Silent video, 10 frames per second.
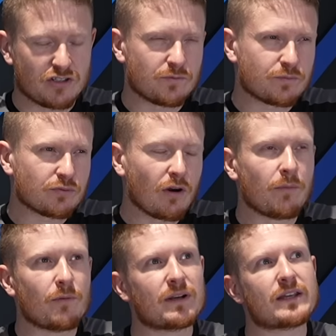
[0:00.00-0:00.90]
you'd
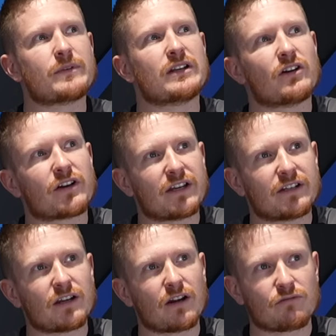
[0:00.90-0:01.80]
probably be
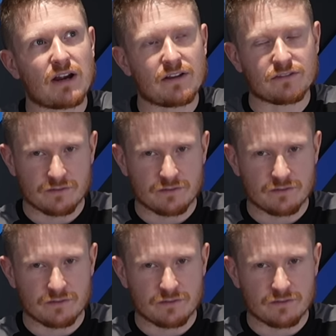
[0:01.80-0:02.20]
looking around